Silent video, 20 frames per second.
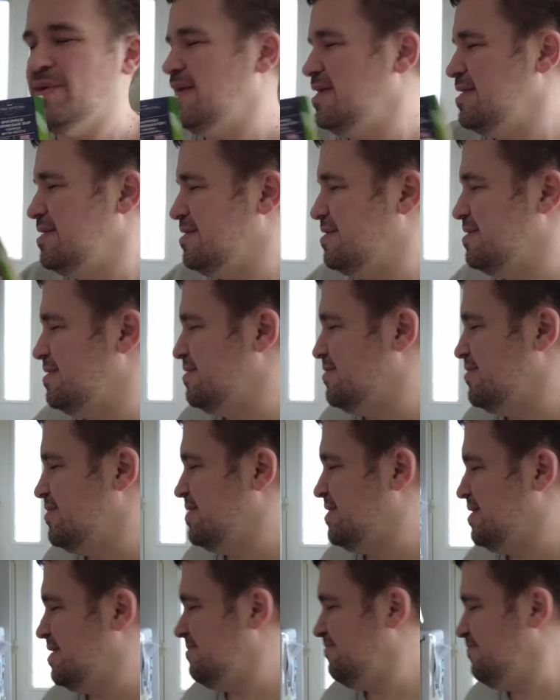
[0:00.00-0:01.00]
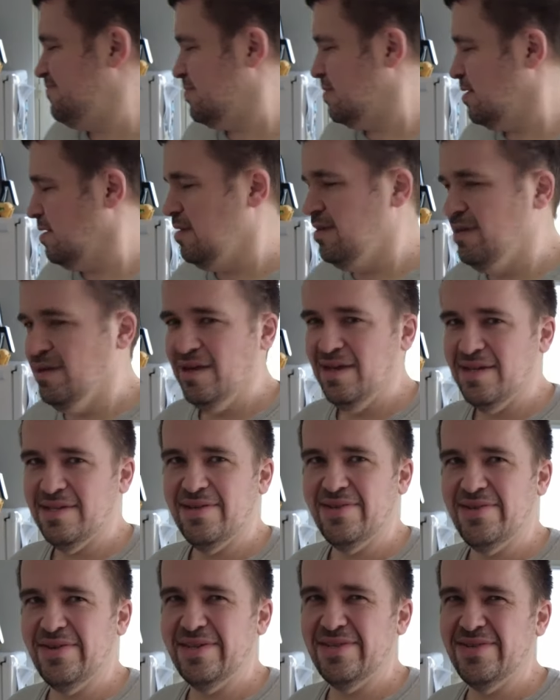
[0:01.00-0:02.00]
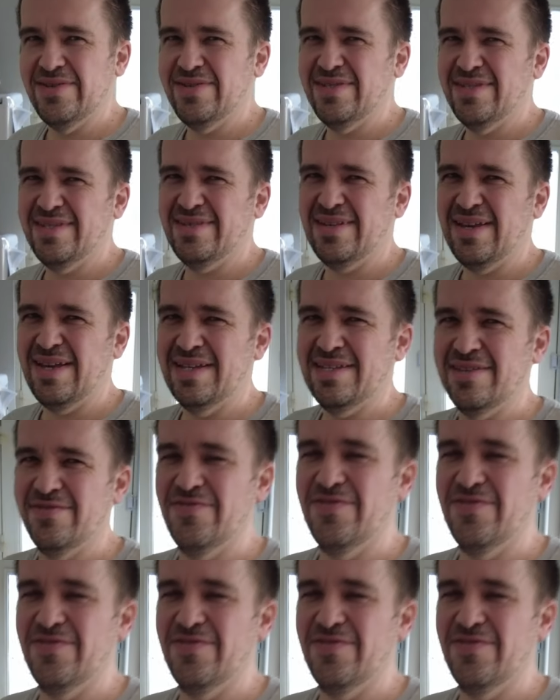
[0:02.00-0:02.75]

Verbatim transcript: based and it just, so it just had a